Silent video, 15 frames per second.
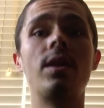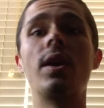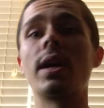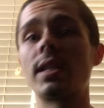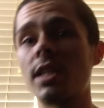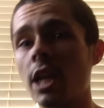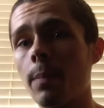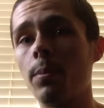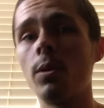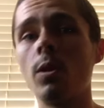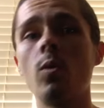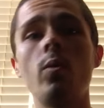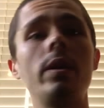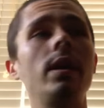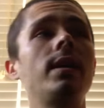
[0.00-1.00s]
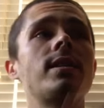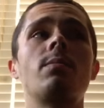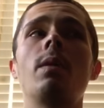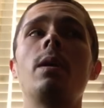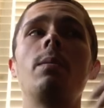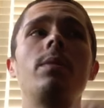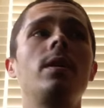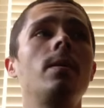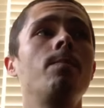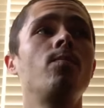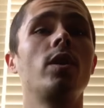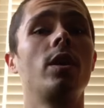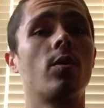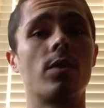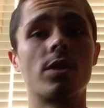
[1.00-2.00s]
the next couple of weeks, maybe
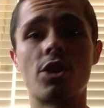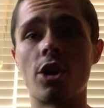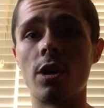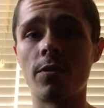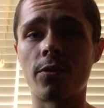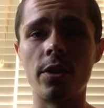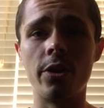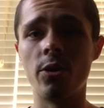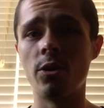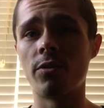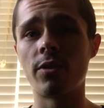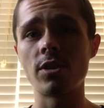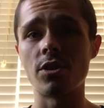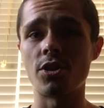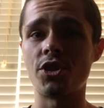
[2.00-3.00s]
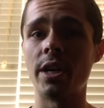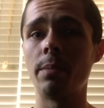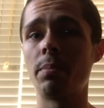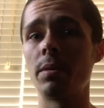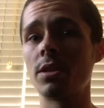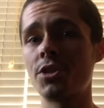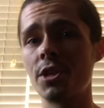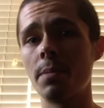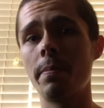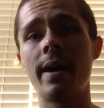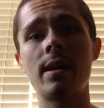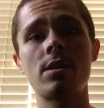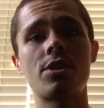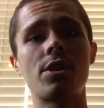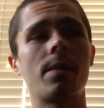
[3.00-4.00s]
he'll return for a Universal Championship
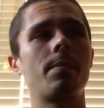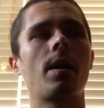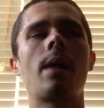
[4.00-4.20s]
match.